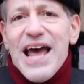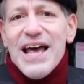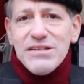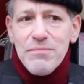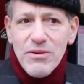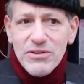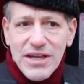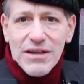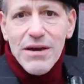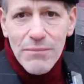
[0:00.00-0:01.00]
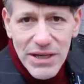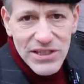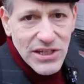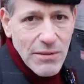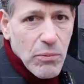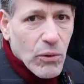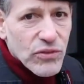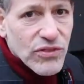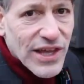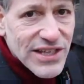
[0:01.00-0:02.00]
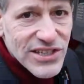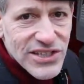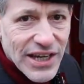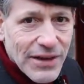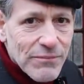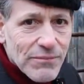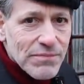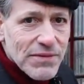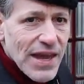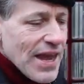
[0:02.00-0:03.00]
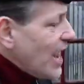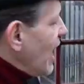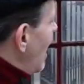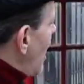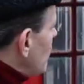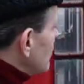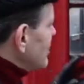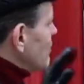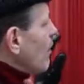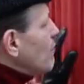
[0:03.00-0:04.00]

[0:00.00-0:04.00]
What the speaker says: as a building, but it's an important thing to see. I want to say one